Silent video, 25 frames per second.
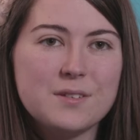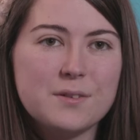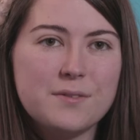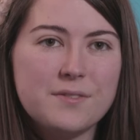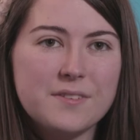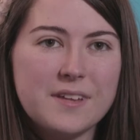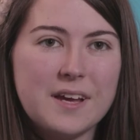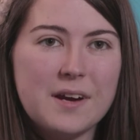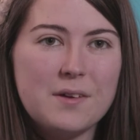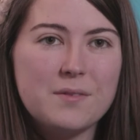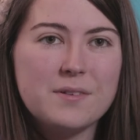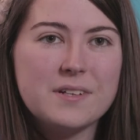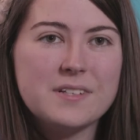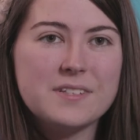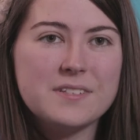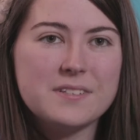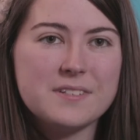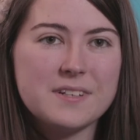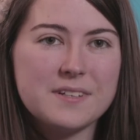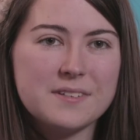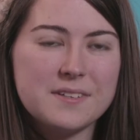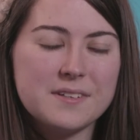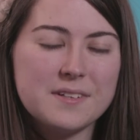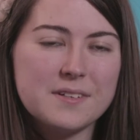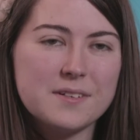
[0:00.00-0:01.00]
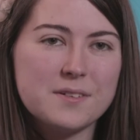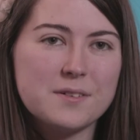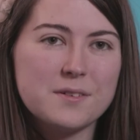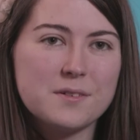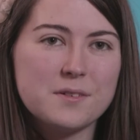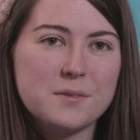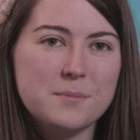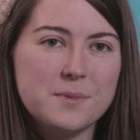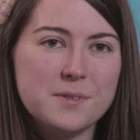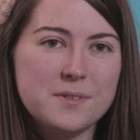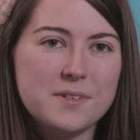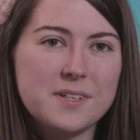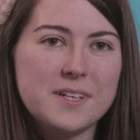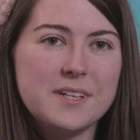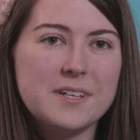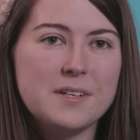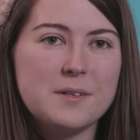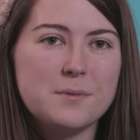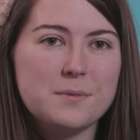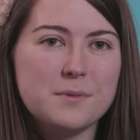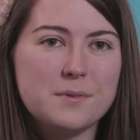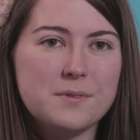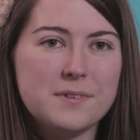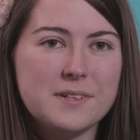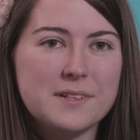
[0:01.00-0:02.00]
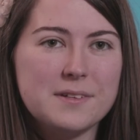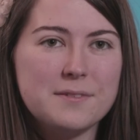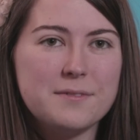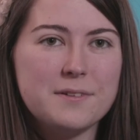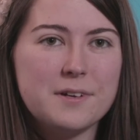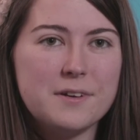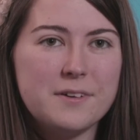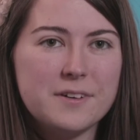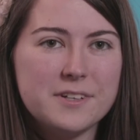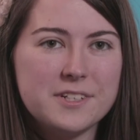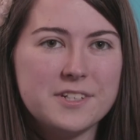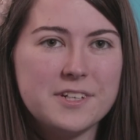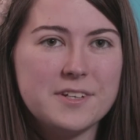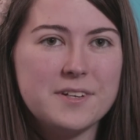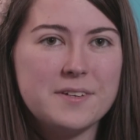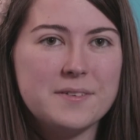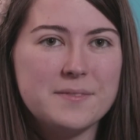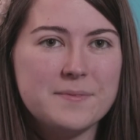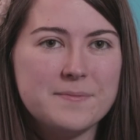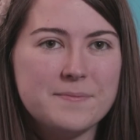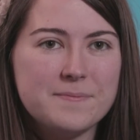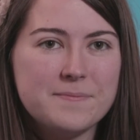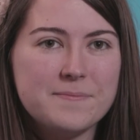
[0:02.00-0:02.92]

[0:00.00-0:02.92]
So for that reason, I think a good communicator would really flourish here.